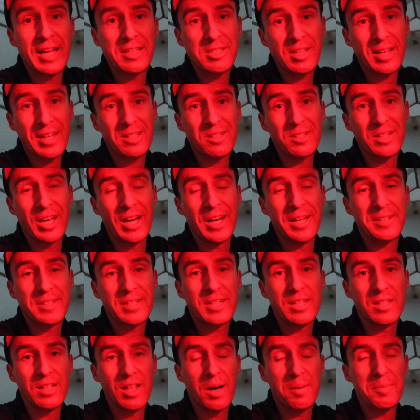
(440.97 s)
I cycled 100
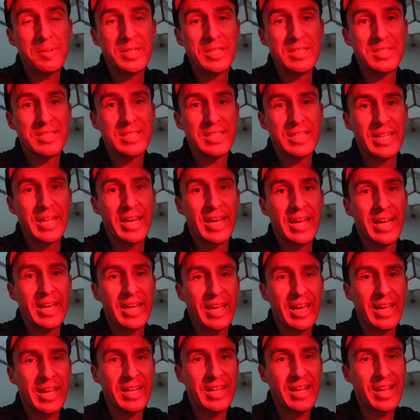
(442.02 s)
kilometers
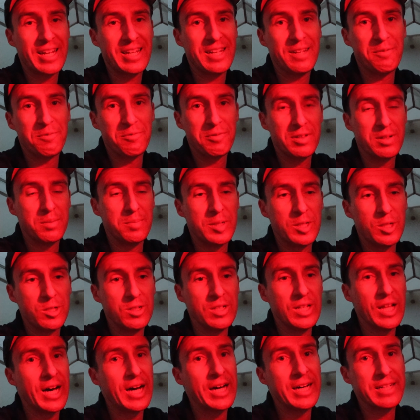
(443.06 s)
today, and I didn't film a
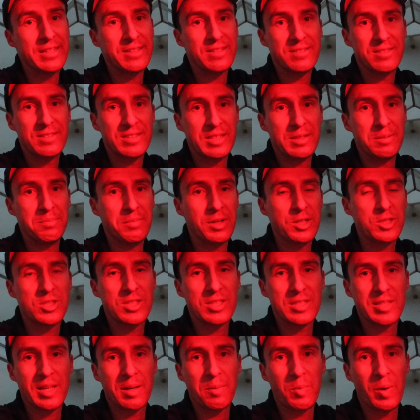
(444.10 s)
whole lot in much
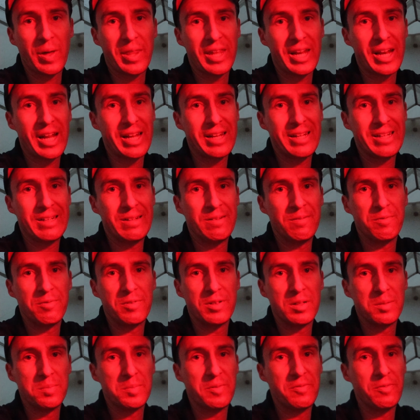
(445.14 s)
the same way that I didn't
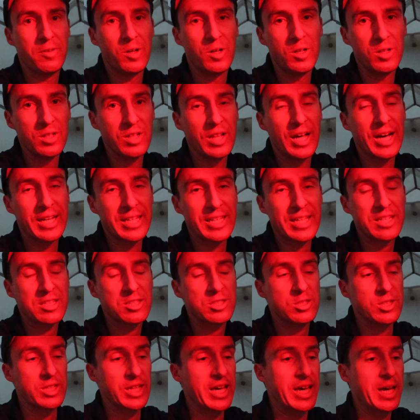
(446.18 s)
film a whole lot
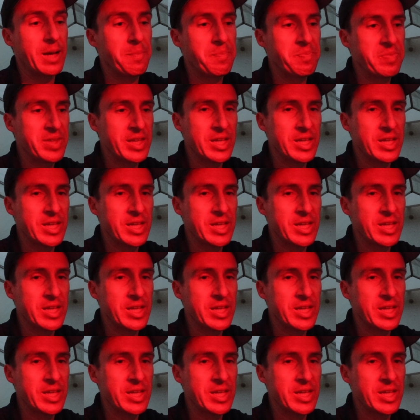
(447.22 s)
yesterday.